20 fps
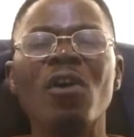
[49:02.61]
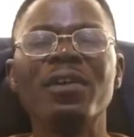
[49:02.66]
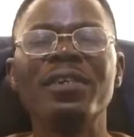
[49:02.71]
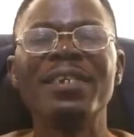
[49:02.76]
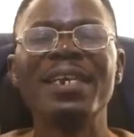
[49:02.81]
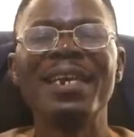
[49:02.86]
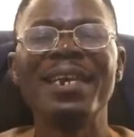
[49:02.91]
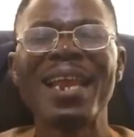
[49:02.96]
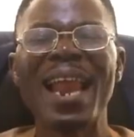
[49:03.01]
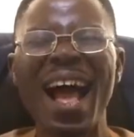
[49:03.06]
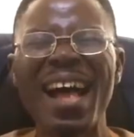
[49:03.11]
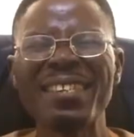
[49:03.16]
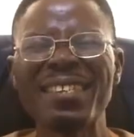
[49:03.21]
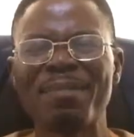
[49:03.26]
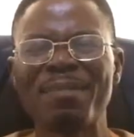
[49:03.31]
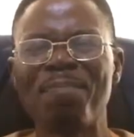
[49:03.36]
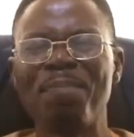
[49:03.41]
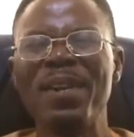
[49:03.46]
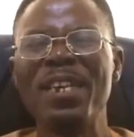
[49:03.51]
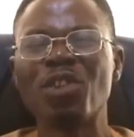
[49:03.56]
the last
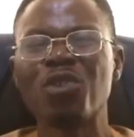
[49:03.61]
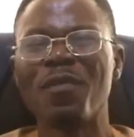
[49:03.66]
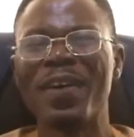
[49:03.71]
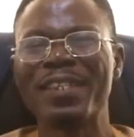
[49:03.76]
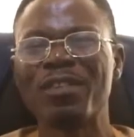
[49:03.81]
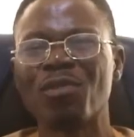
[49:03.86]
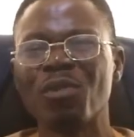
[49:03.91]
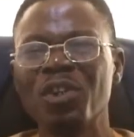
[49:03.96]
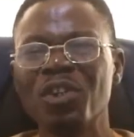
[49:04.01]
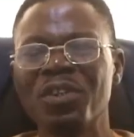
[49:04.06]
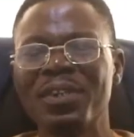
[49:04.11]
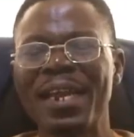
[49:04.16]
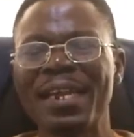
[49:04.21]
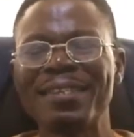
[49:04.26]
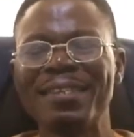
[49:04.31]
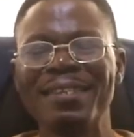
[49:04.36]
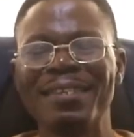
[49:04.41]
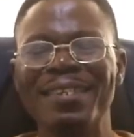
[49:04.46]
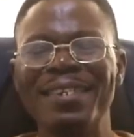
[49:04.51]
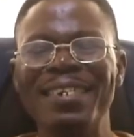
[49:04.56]
place of articulation, that
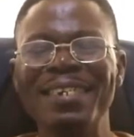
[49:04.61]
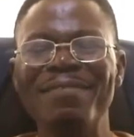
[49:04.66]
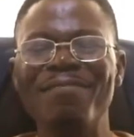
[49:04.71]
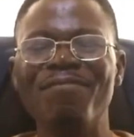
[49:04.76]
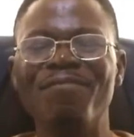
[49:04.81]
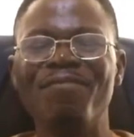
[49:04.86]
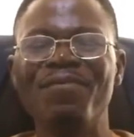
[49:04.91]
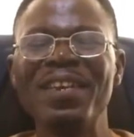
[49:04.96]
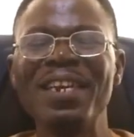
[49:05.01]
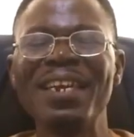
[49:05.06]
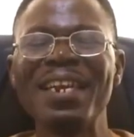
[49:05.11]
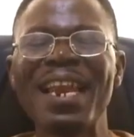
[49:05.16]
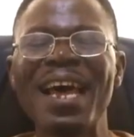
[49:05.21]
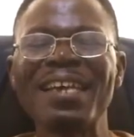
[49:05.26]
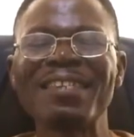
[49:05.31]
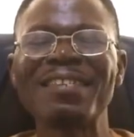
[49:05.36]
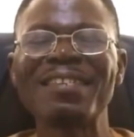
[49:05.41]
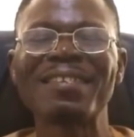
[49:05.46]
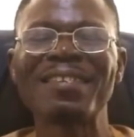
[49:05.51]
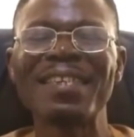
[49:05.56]
is the
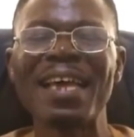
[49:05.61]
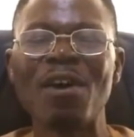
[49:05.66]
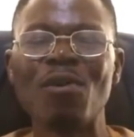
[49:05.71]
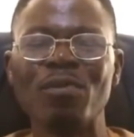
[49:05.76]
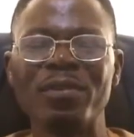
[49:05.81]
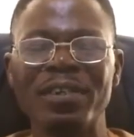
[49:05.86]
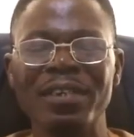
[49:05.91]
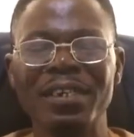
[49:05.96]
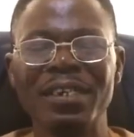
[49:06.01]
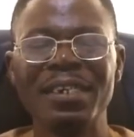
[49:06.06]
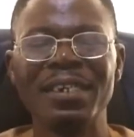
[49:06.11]
velar sound.